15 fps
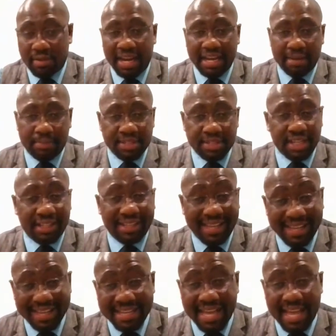rate in a particular
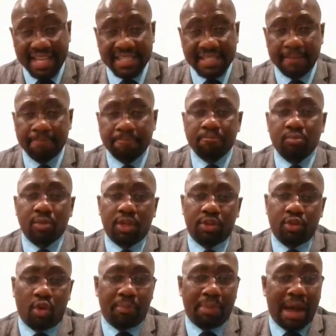index.
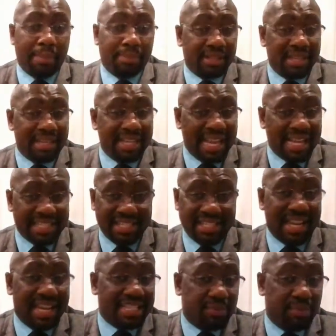A popular index
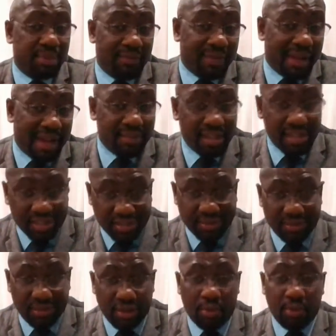is S&P 500.
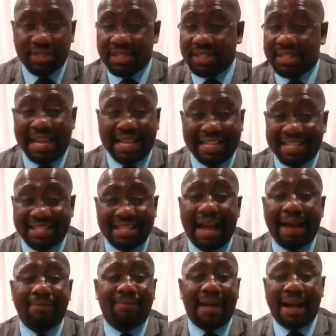Where it's like the
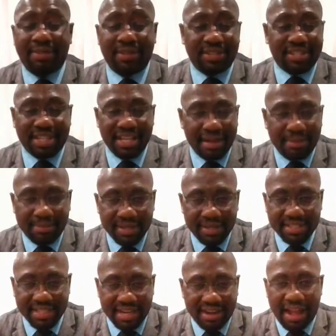top 500
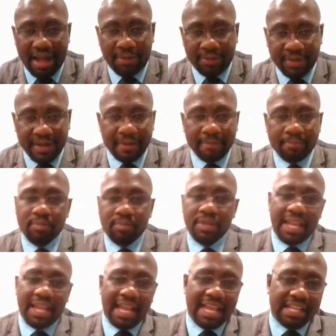companies that are out there,
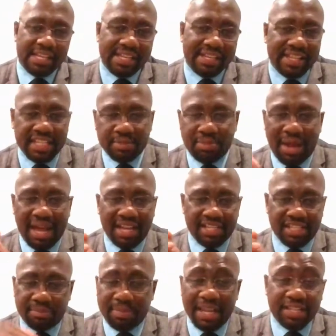and this
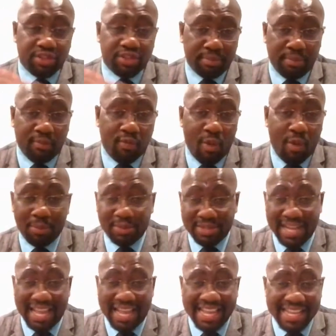policy is based on the performance
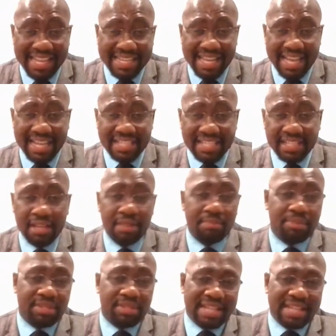of that index,
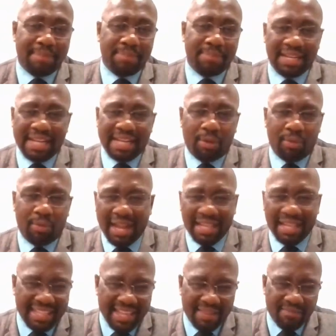but it's not being
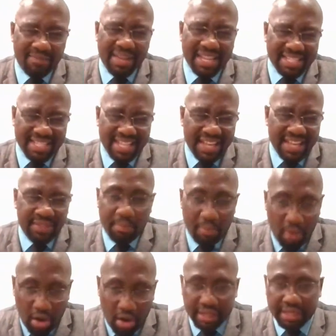directly invested in the
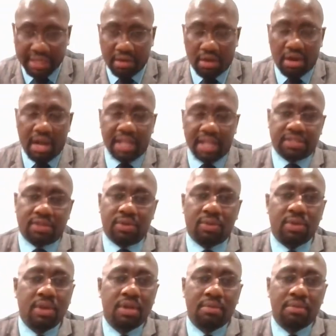market. All right,
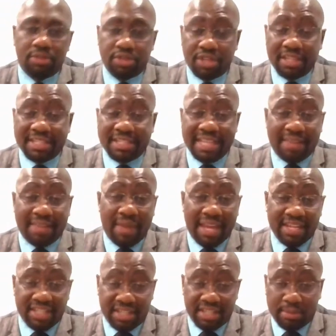so but you can take
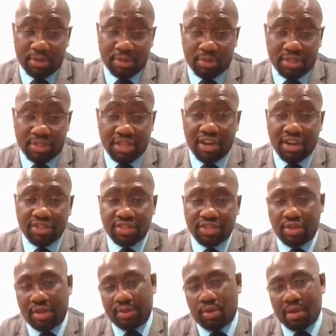advantage of some of those returns. You
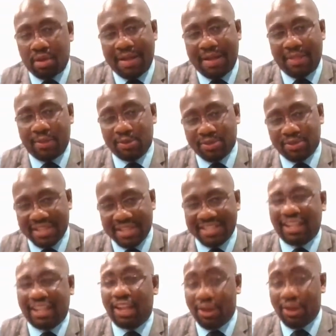don't have to worry about those
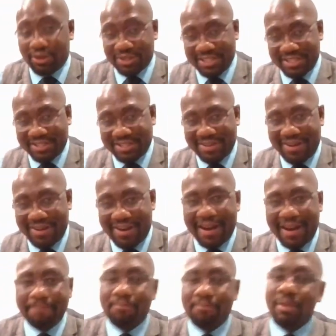losses. All
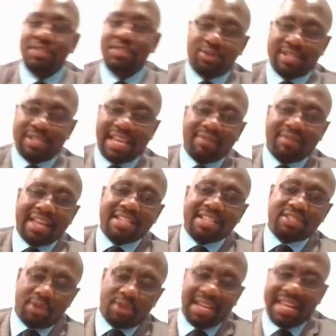right, so take
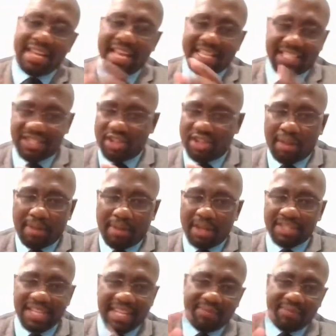advantage. So indexing is all
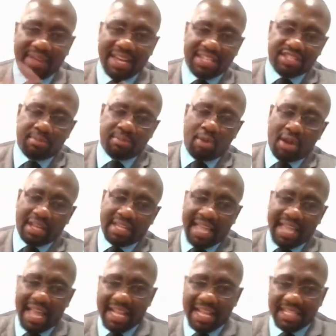about taking advantage of the market
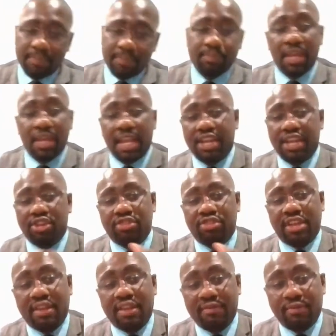gains, and
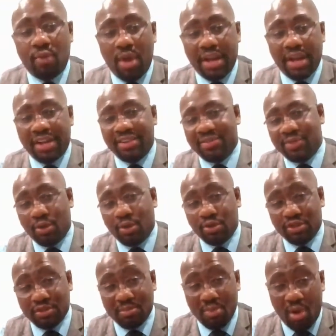you avoid
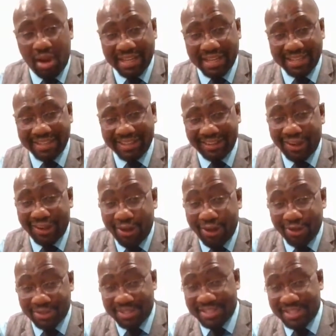those market
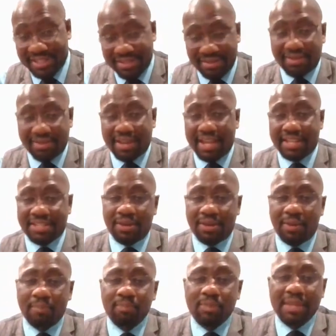losses. Okay,
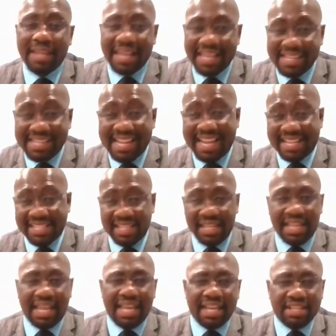so
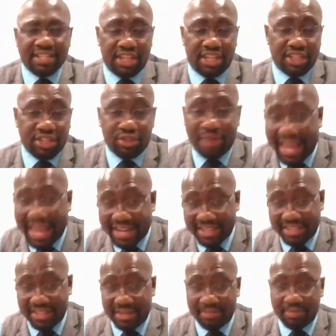indexing is a
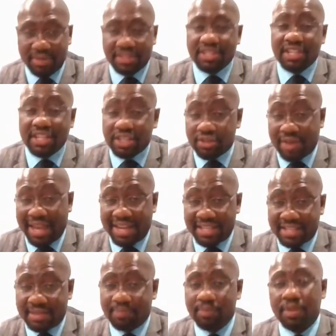strategy. It's a good
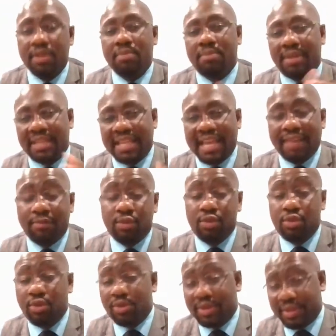strategy. But again,
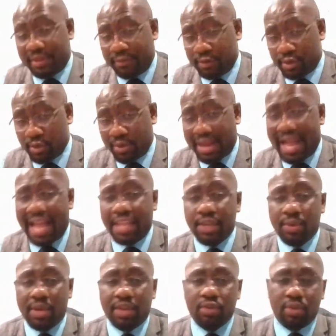if you're doing an
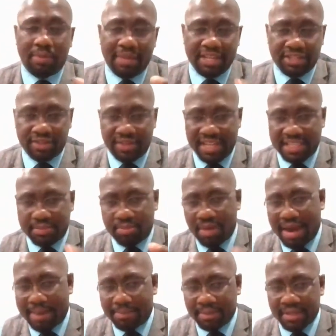IUL, you want to make sure that's
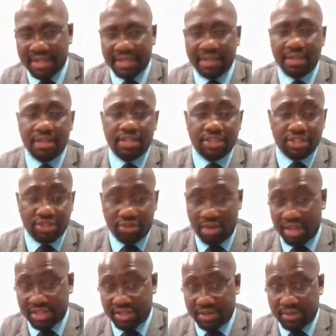properly
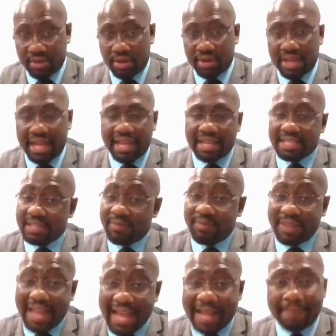structured. Okay, because if
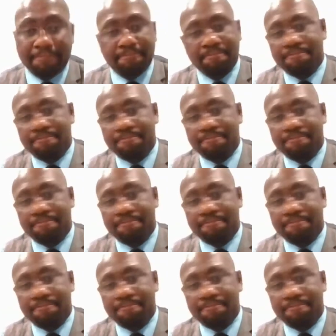not,